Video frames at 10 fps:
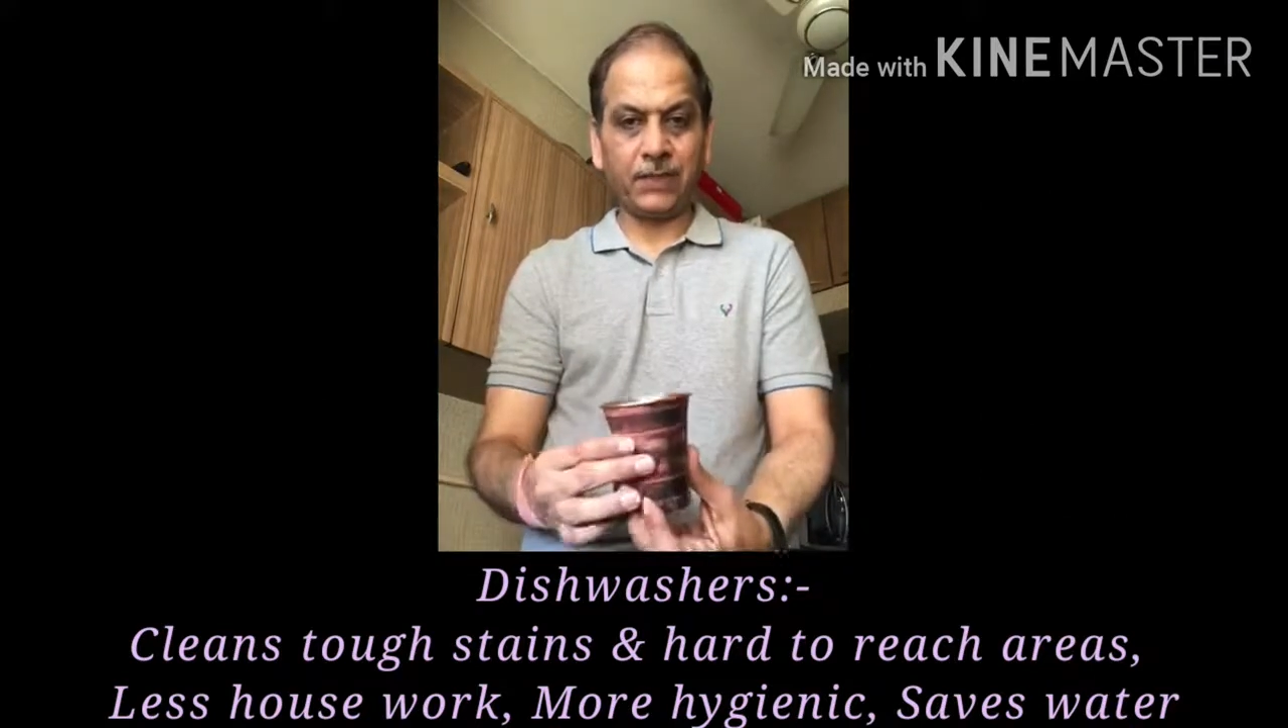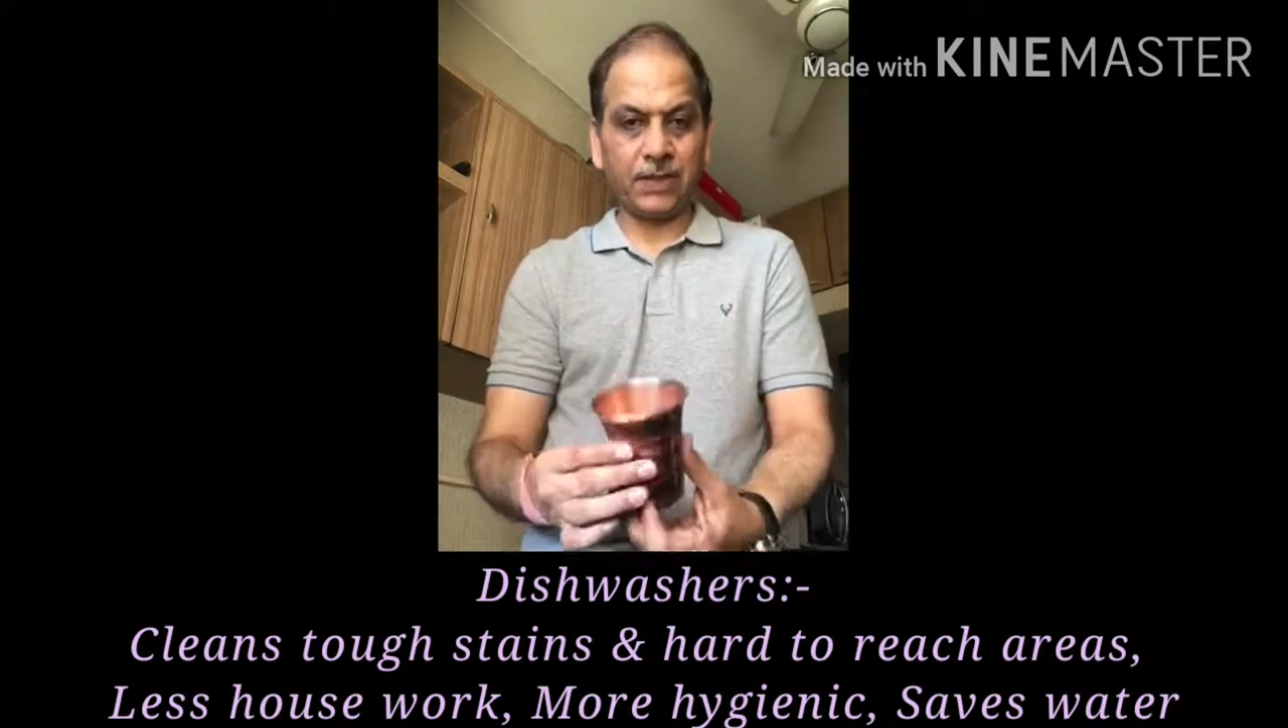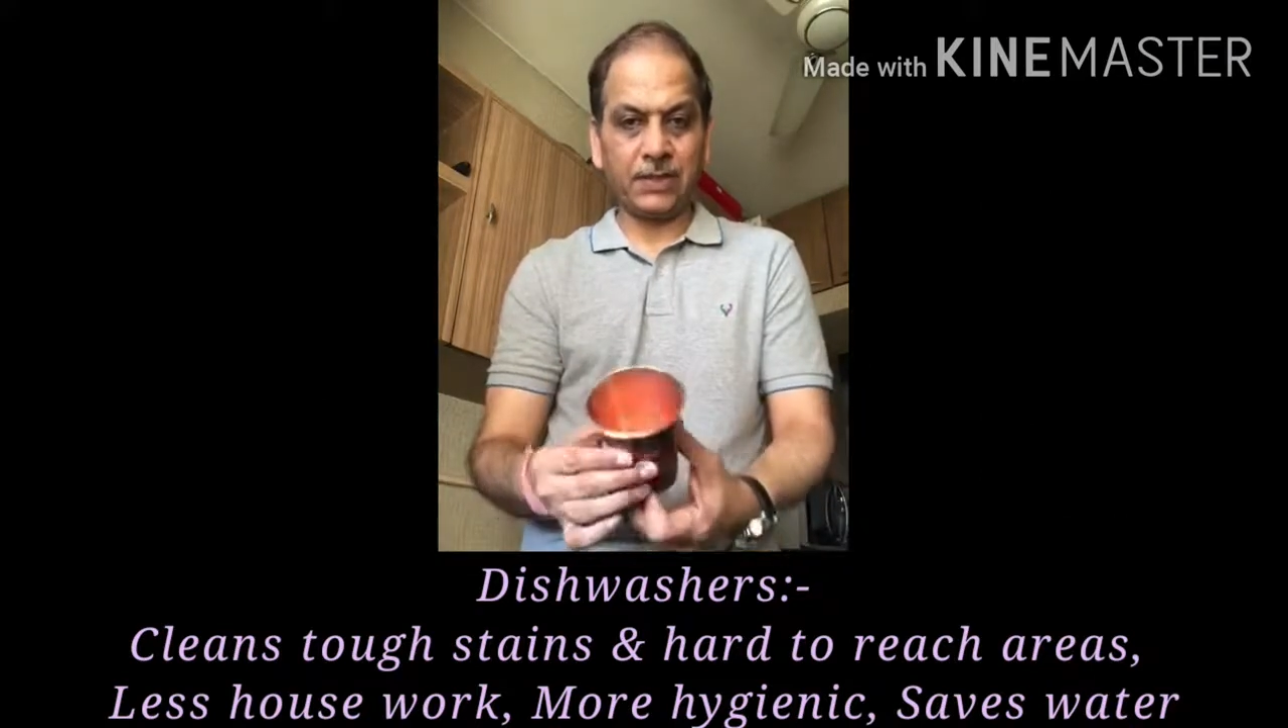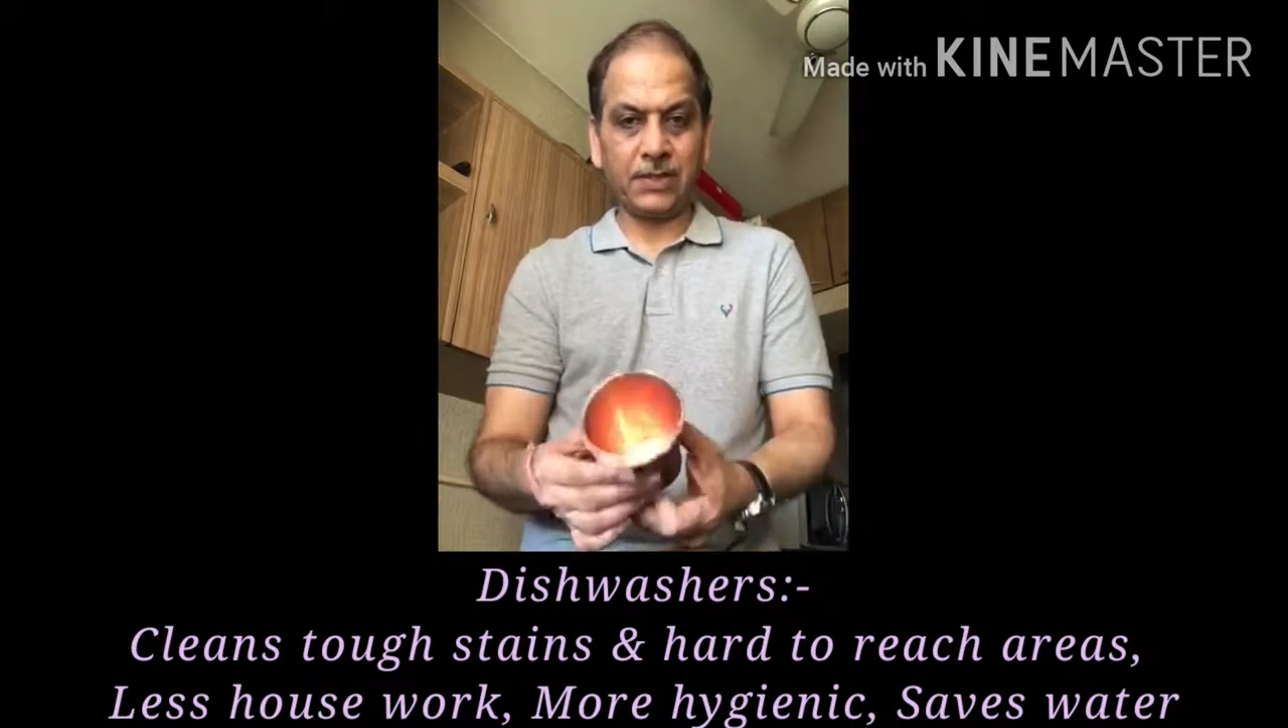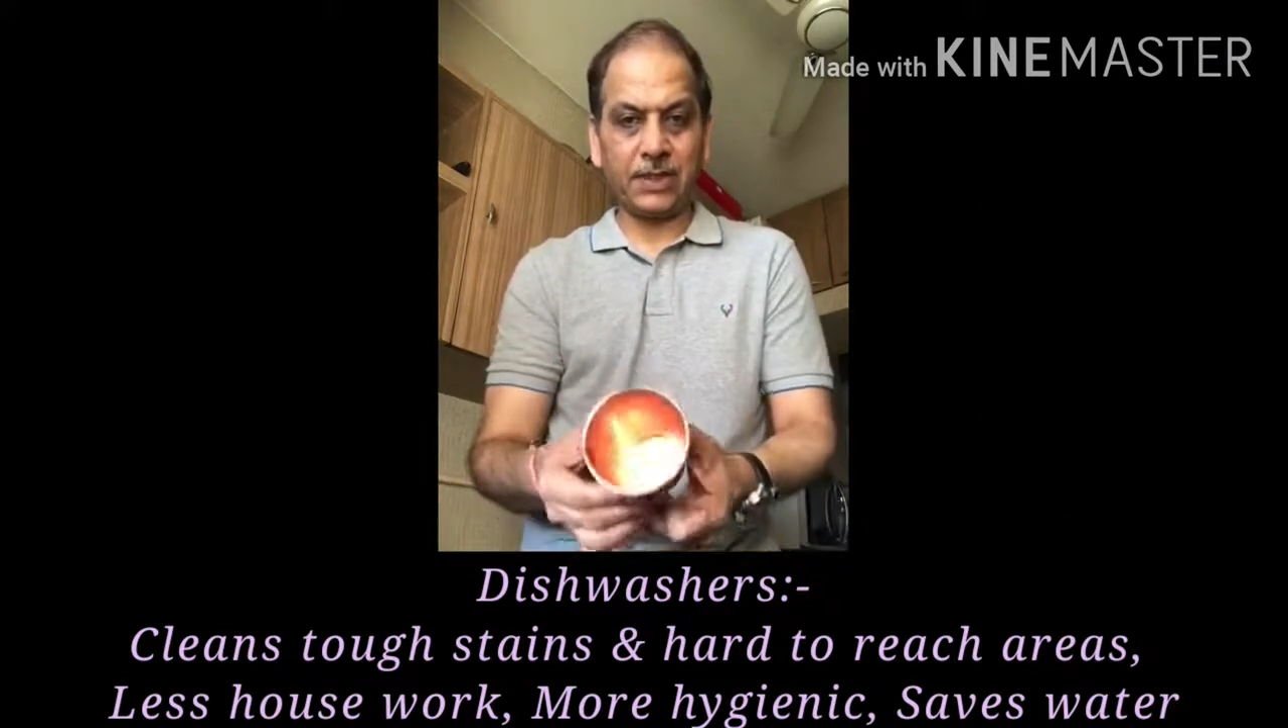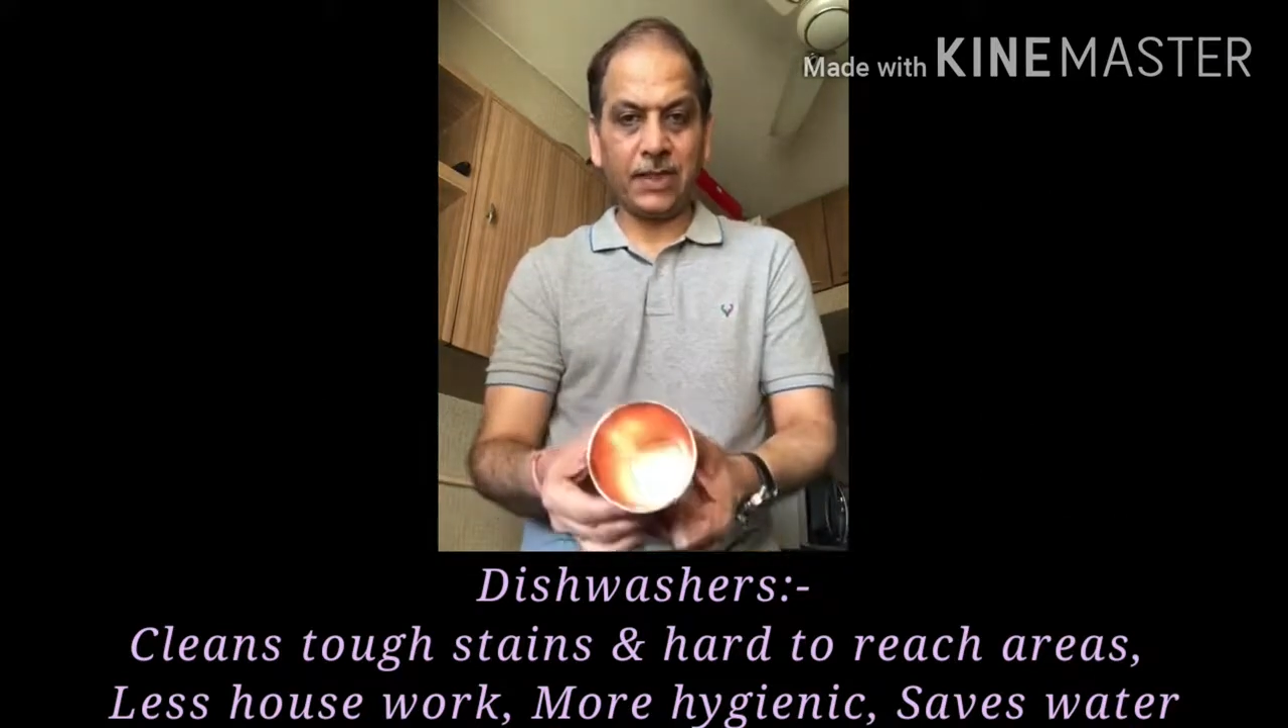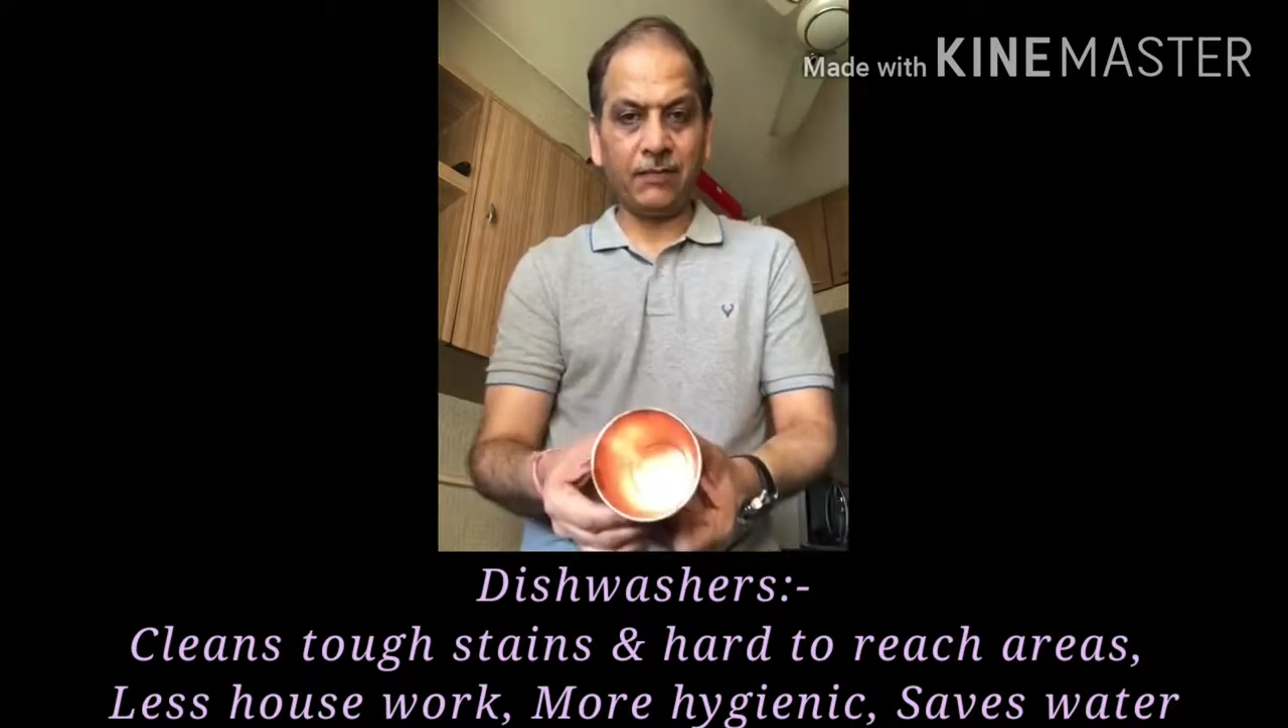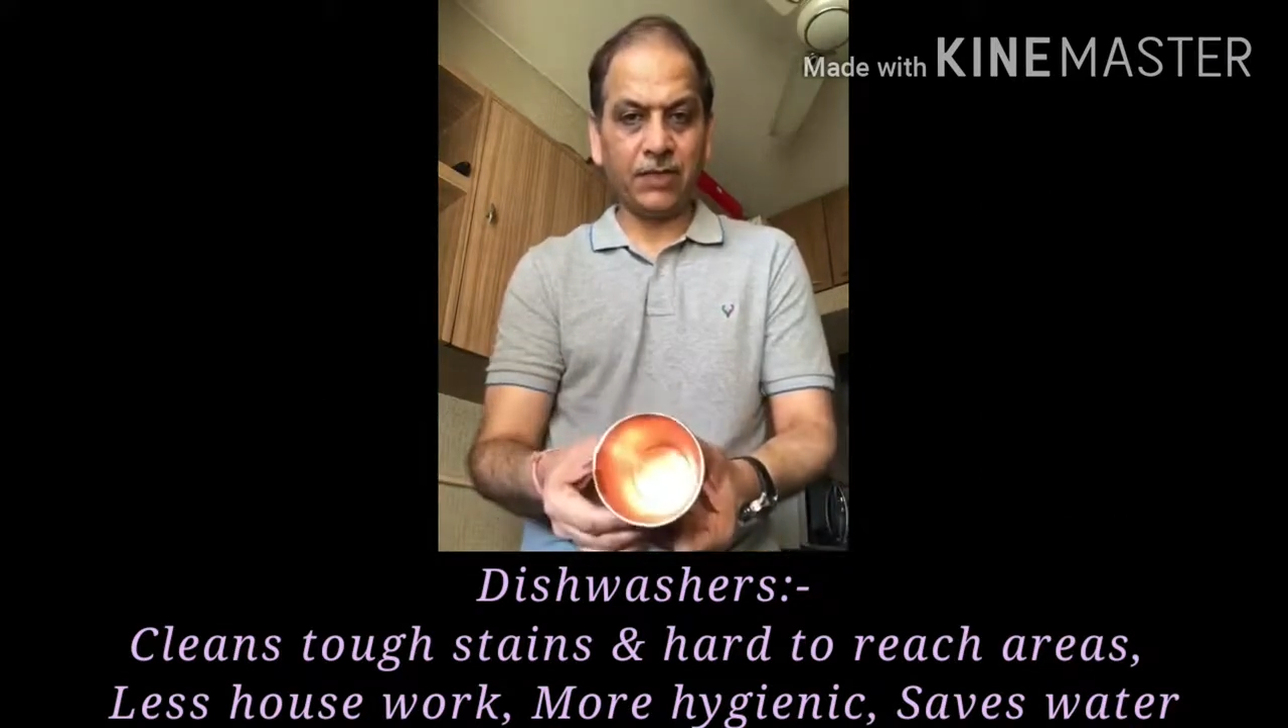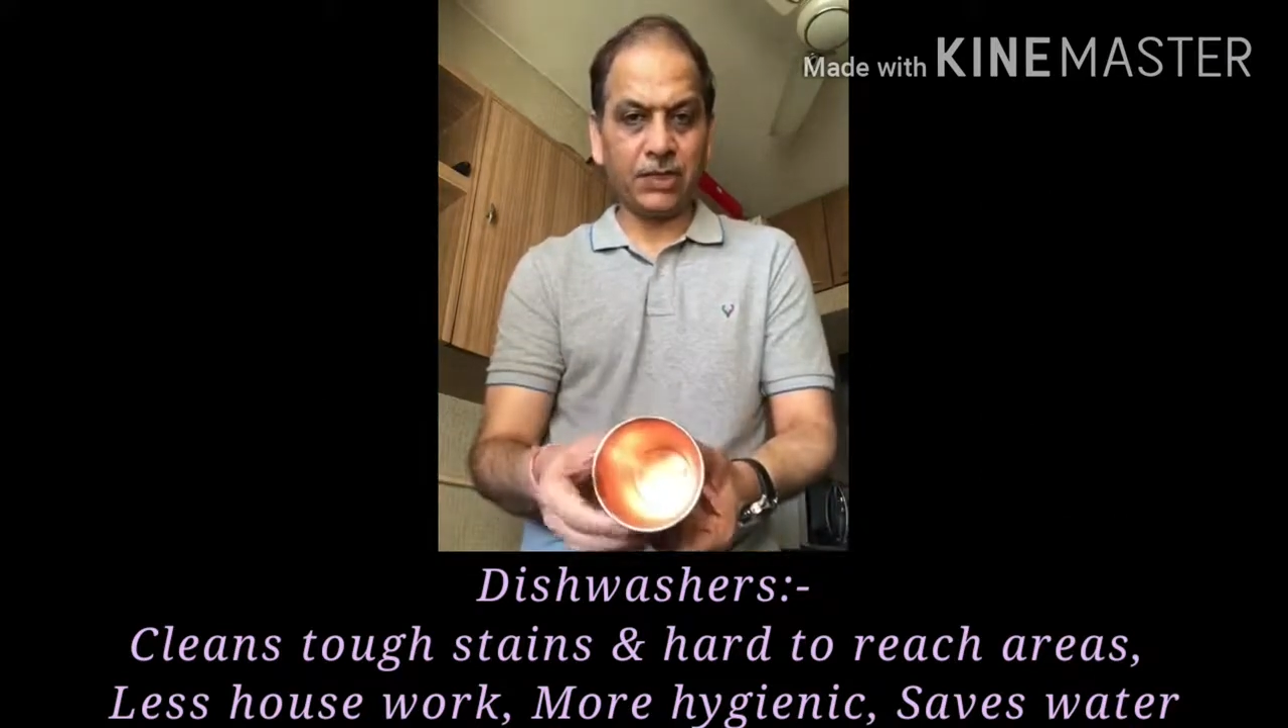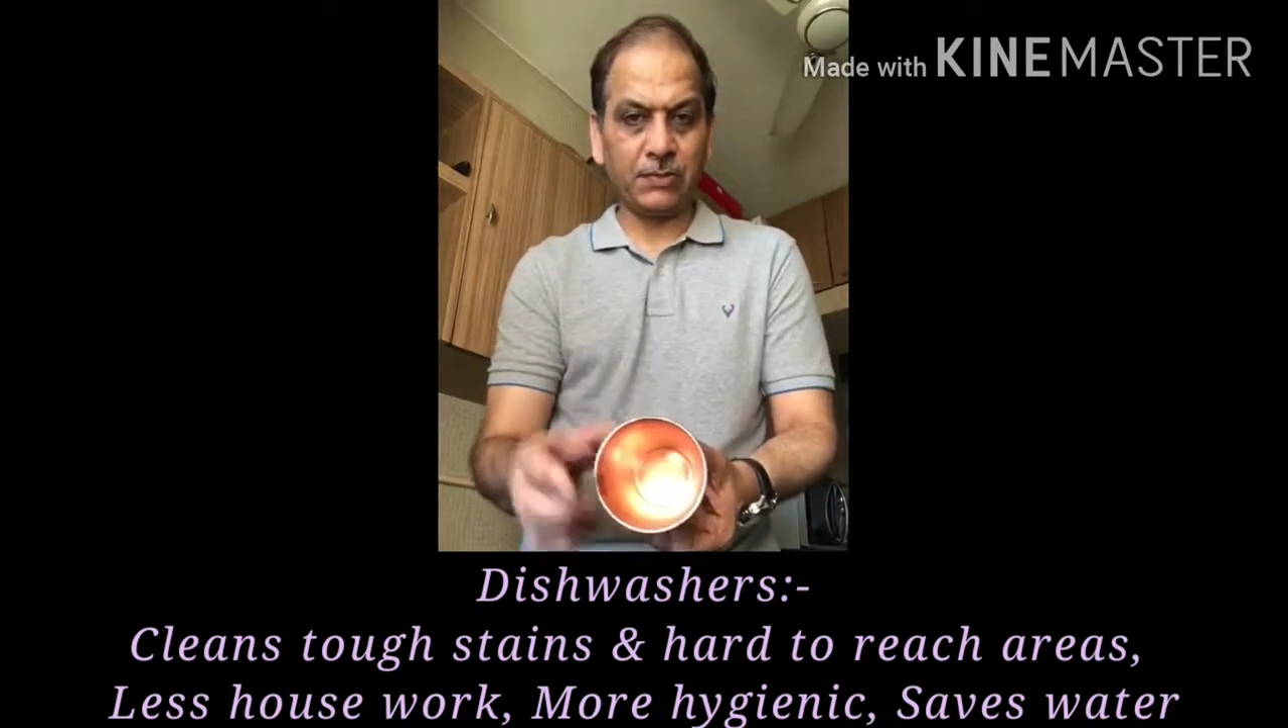This is again which